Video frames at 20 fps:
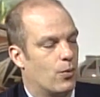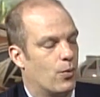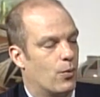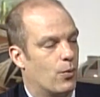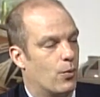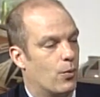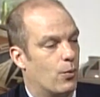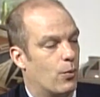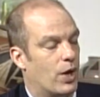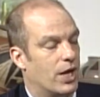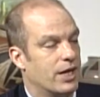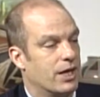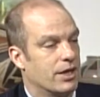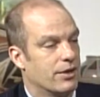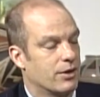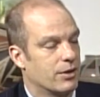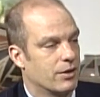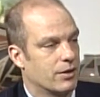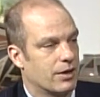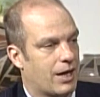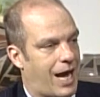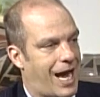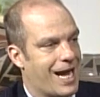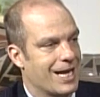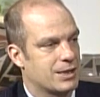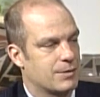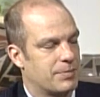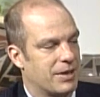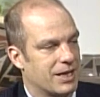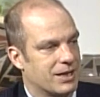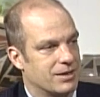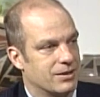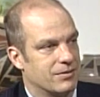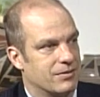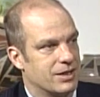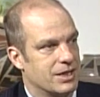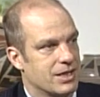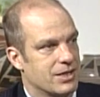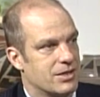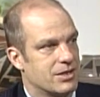one other aspect of
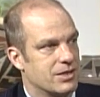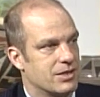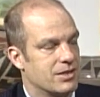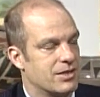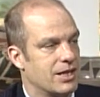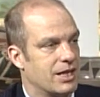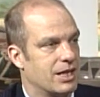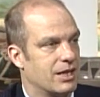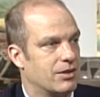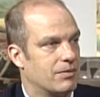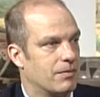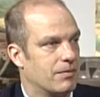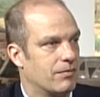this is that